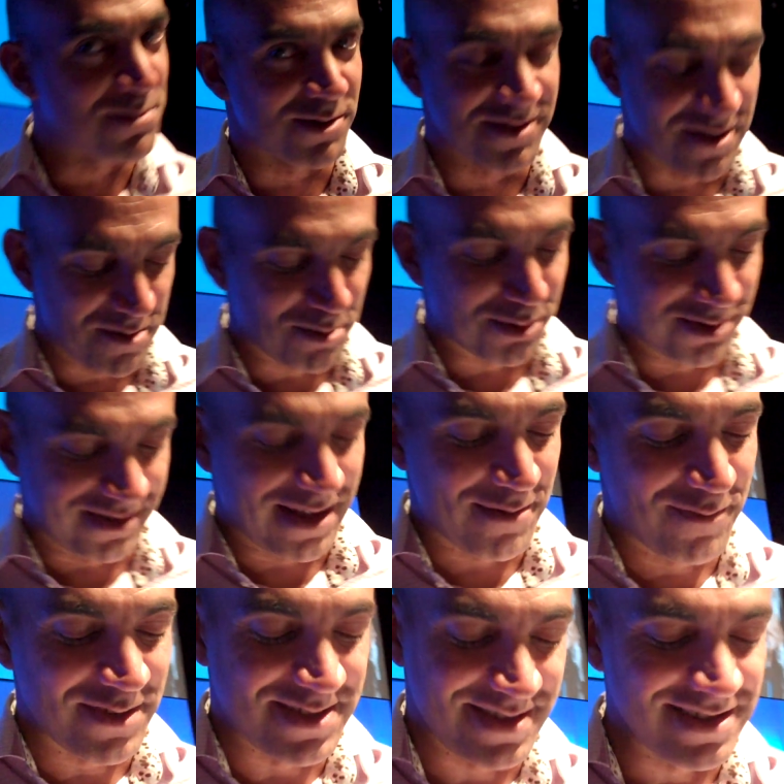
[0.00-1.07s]
more than a prototype.
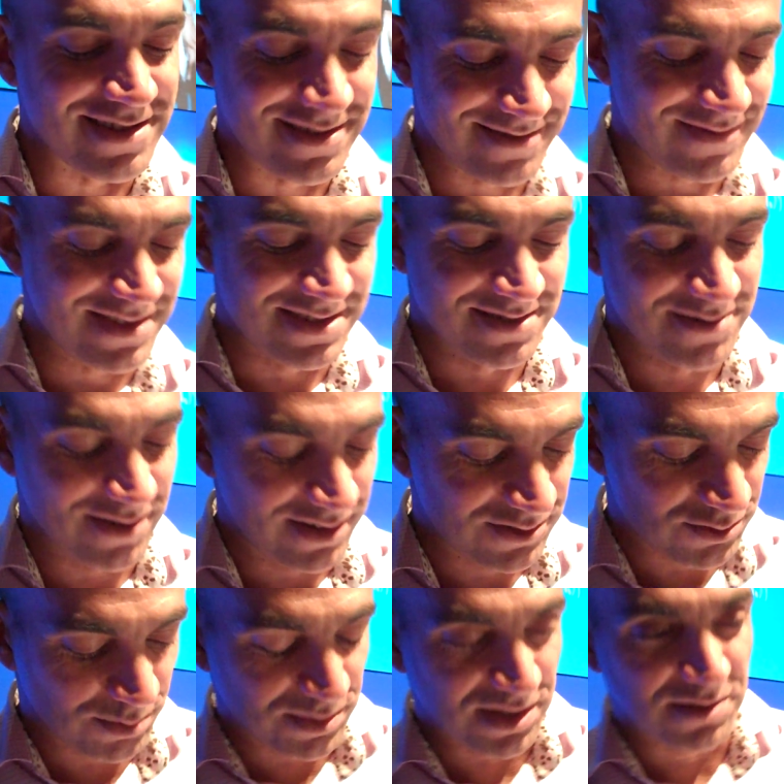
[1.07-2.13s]
This is going
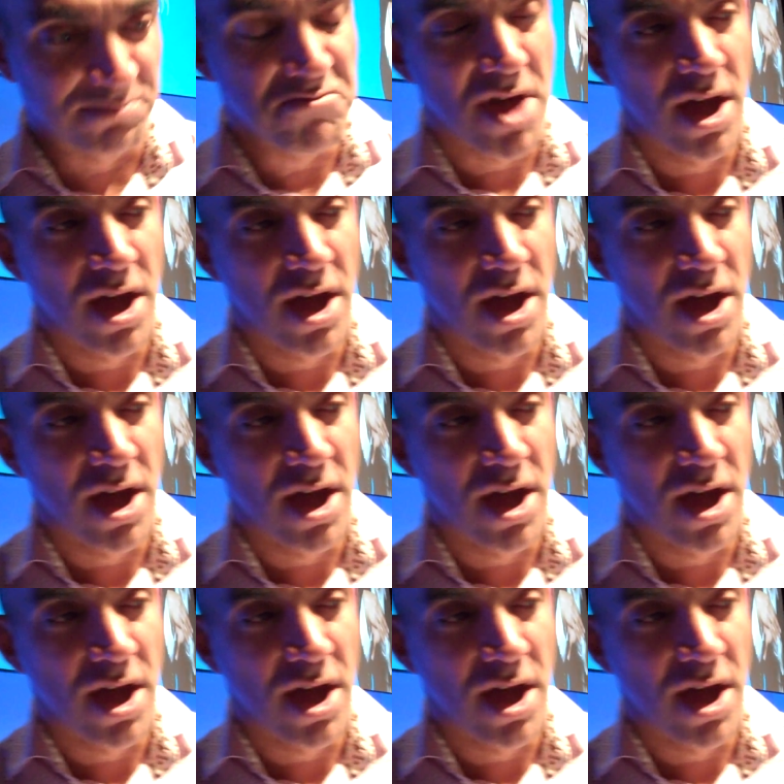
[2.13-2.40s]
to be.